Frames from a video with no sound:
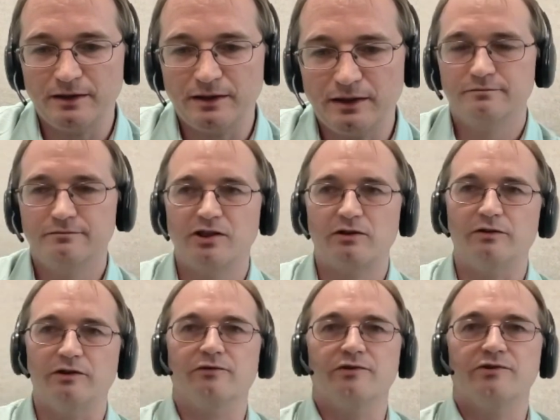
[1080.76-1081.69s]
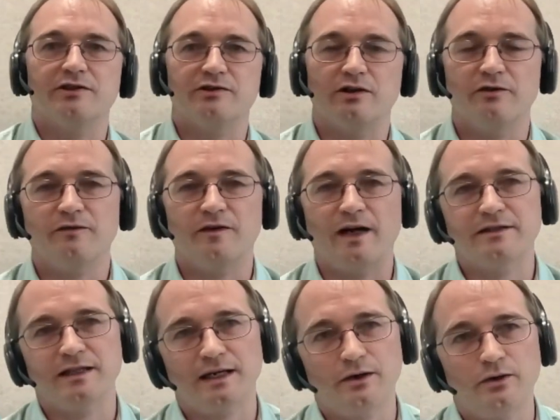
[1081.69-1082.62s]
it, subtle differences that affect
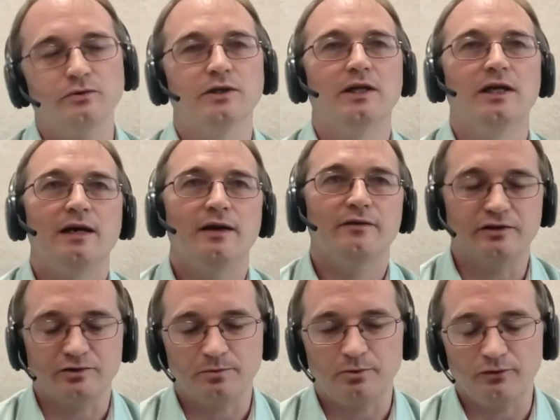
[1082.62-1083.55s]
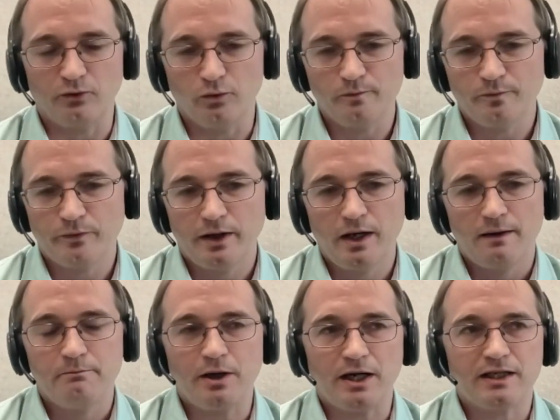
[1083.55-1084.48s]
how things perform.
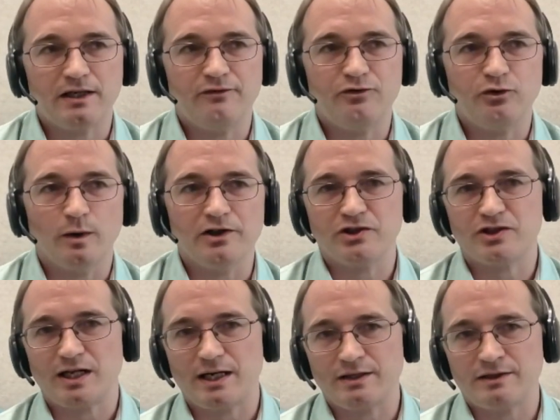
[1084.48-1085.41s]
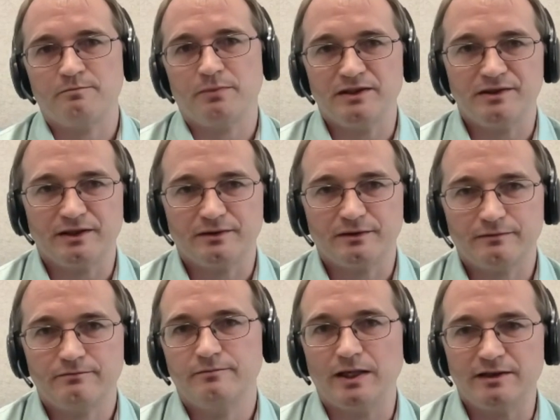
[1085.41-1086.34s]
But if you understand basic
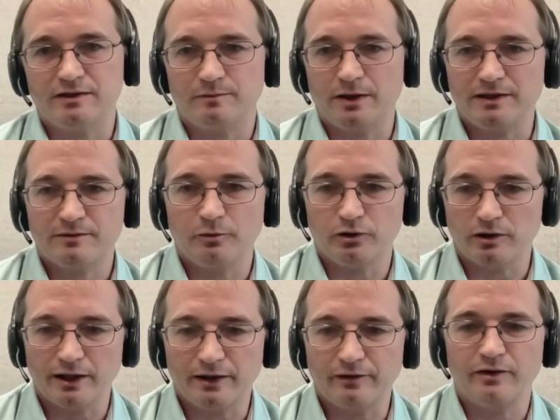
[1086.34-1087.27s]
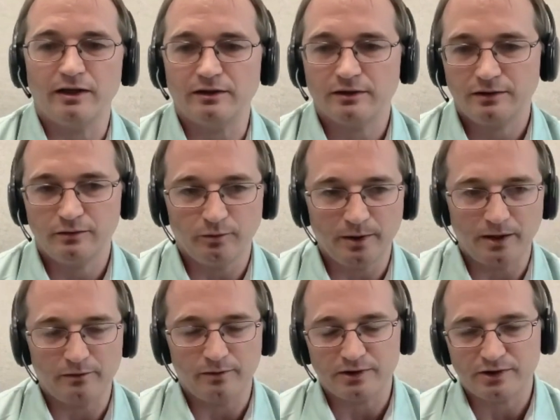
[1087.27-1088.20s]
database modeling, then you'll be able to
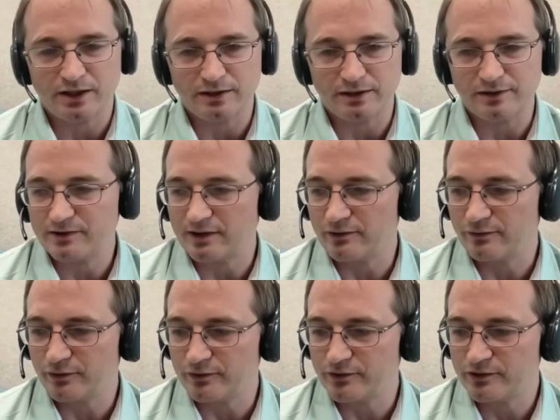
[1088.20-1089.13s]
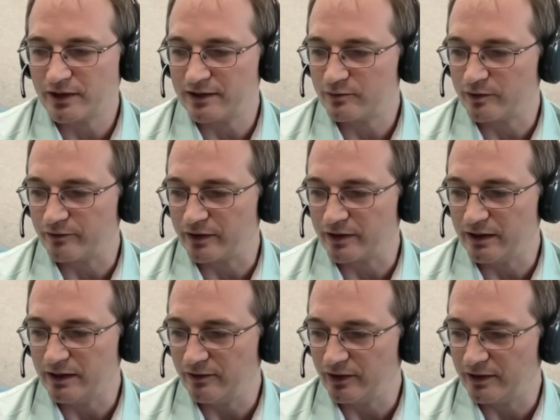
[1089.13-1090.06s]
understand it in Salesforce. So that's one of the key
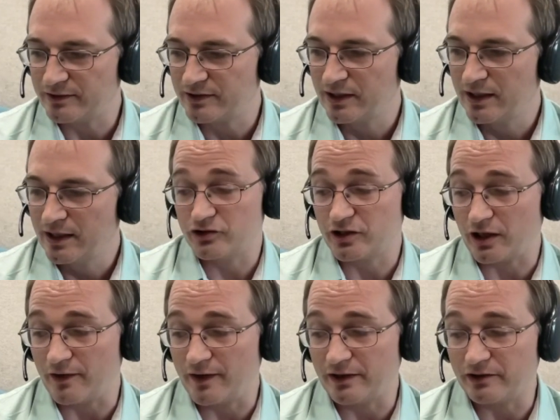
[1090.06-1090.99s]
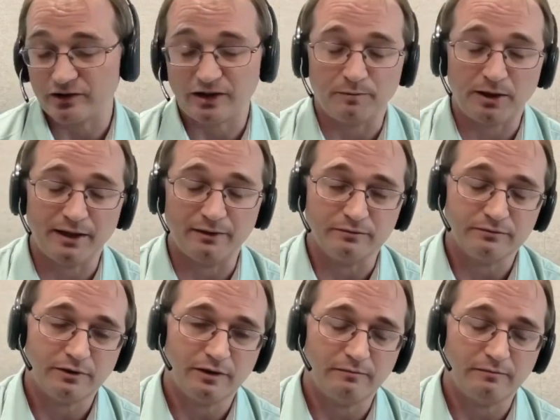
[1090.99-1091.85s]
things. And then just get playing and